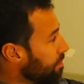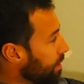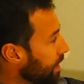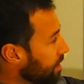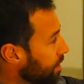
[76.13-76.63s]

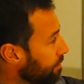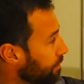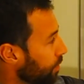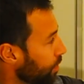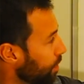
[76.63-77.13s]
plus the
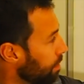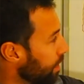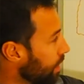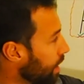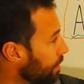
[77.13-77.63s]
verb
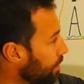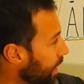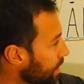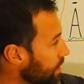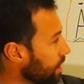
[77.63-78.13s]

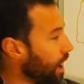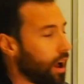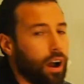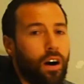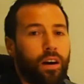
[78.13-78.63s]
plus
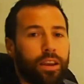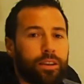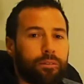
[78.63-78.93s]
I.